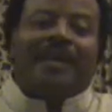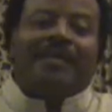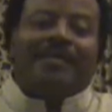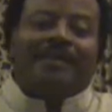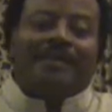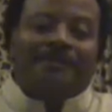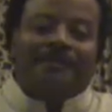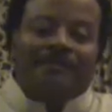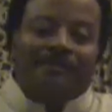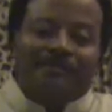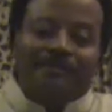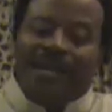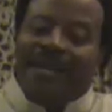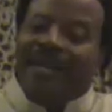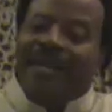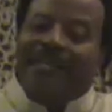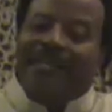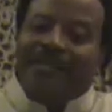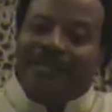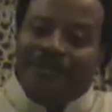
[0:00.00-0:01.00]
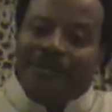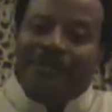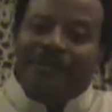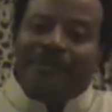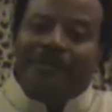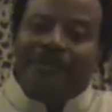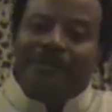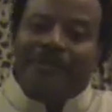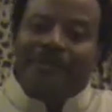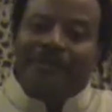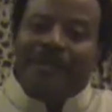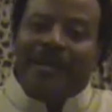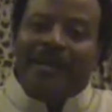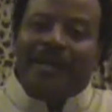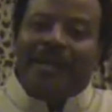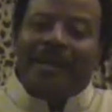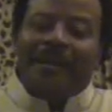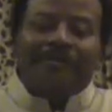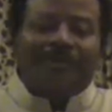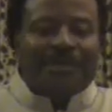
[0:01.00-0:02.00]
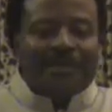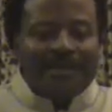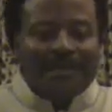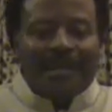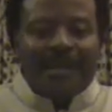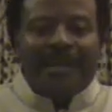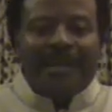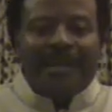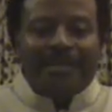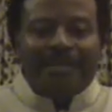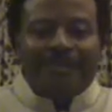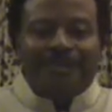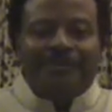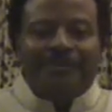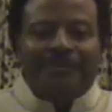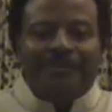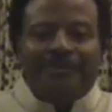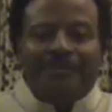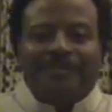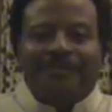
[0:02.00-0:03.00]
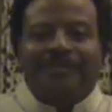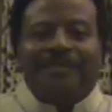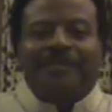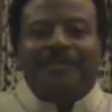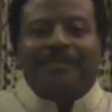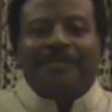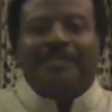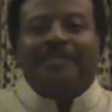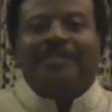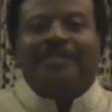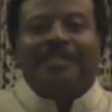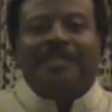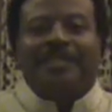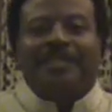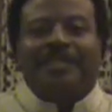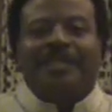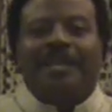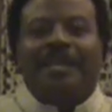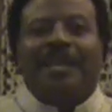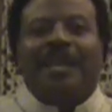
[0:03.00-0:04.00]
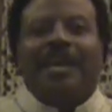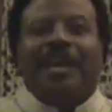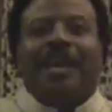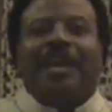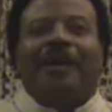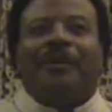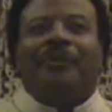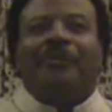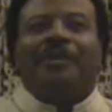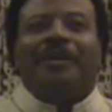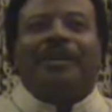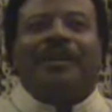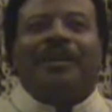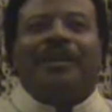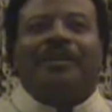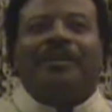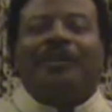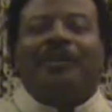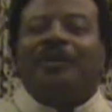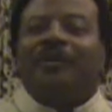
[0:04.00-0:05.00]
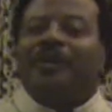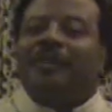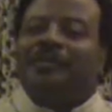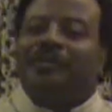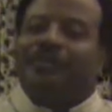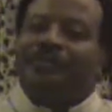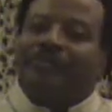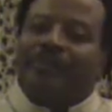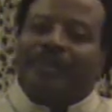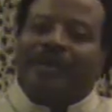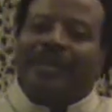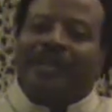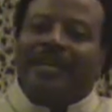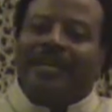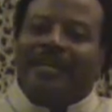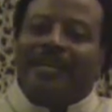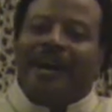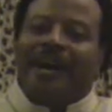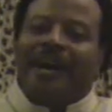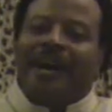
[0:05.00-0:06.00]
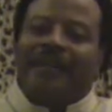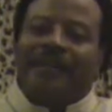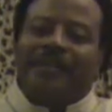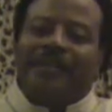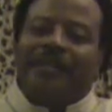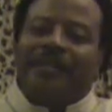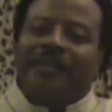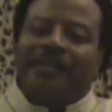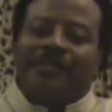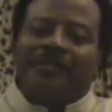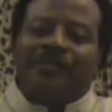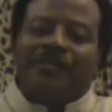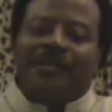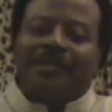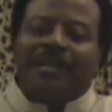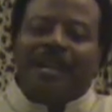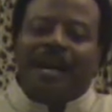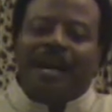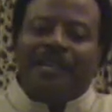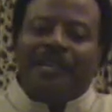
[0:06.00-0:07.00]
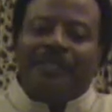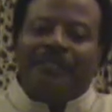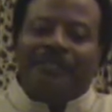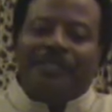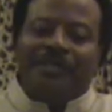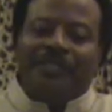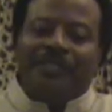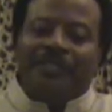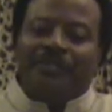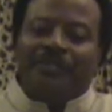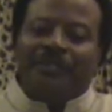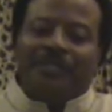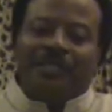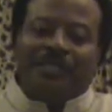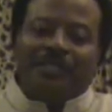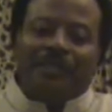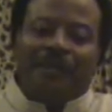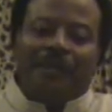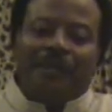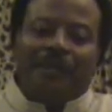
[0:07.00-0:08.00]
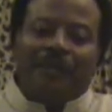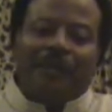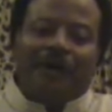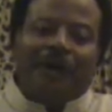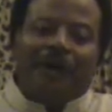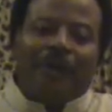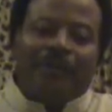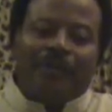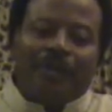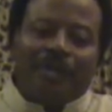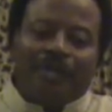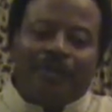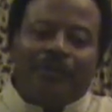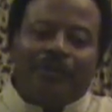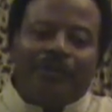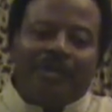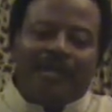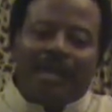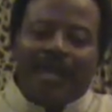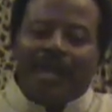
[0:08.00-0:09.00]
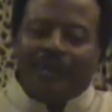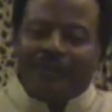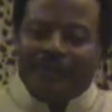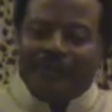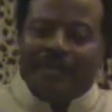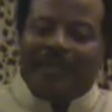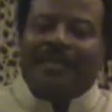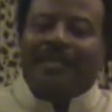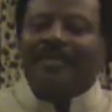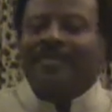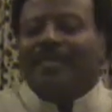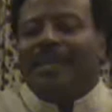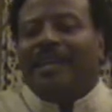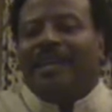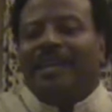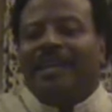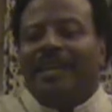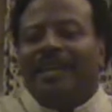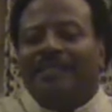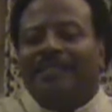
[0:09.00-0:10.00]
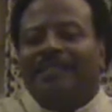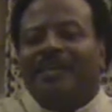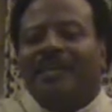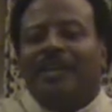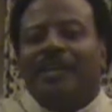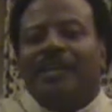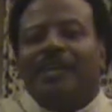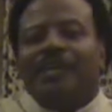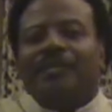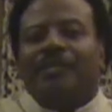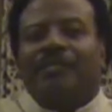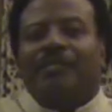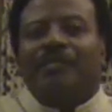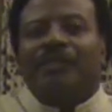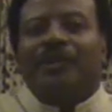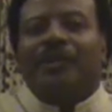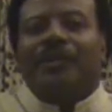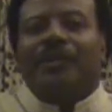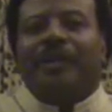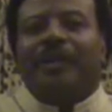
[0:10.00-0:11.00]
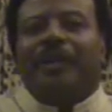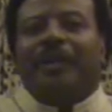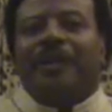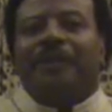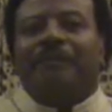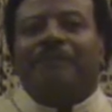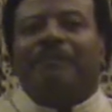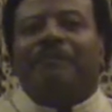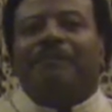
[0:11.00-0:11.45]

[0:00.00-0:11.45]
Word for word: The man will use it for the bad, but God using it for the good. And we can go and spread God word. This is what Guardian ministry is all about. We create, I create tags so that